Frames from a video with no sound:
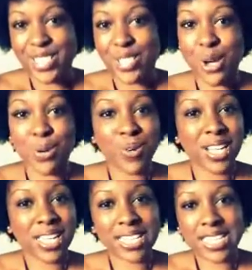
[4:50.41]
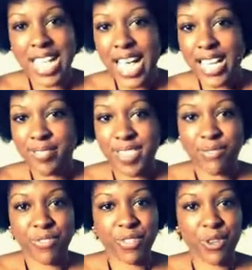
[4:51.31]
So a lot of
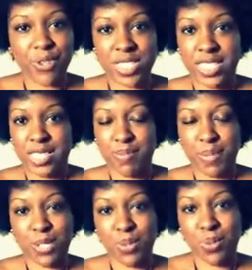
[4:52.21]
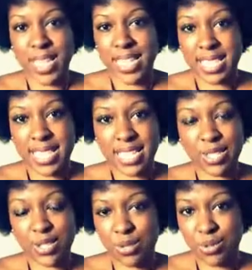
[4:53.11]
difficulties between
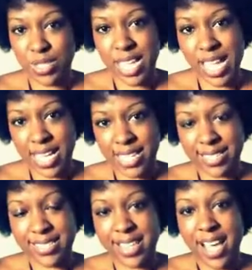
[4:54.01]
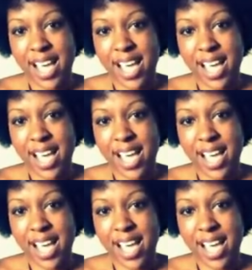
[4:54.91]
these two signs.